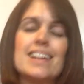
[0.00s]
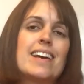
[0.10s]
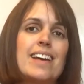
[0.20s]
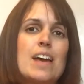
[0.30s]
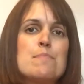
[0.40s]
and
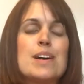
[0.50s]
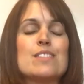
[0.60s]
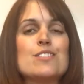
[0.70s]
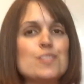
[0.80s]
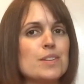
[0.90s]
I can get
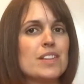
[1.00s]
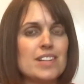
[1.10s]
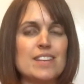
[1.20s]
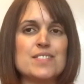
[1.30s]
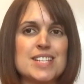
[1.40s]
back to doing the
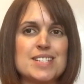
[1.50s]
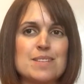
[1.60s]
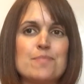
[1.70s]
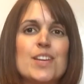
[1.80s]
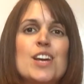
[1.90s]
leaf
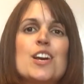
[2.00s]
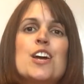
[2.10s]
system,